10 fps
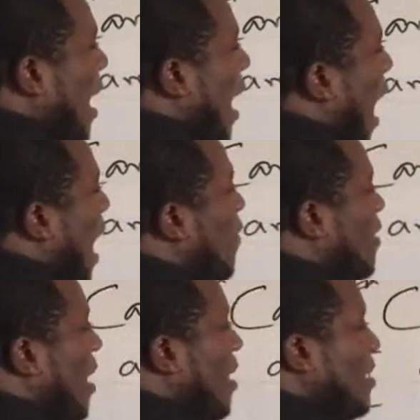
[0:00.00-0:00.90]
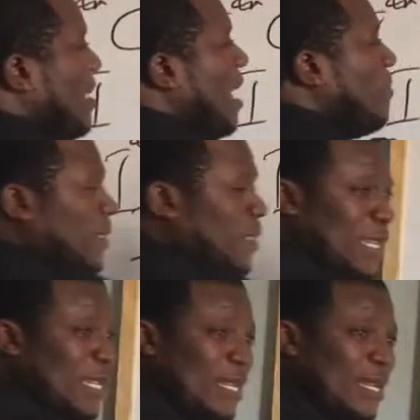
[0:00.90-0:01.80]
I have said the same
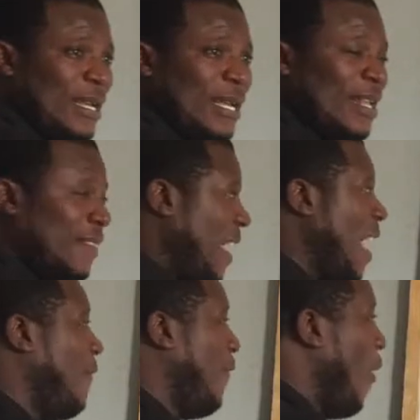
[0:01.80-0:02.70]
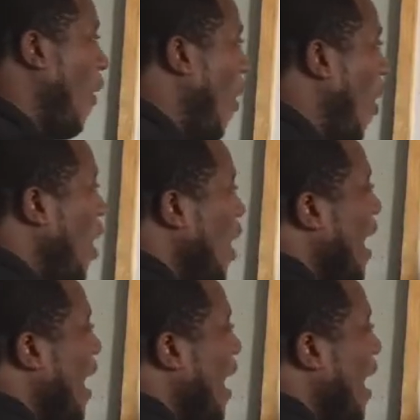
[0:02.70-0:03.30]
thing. Therefore,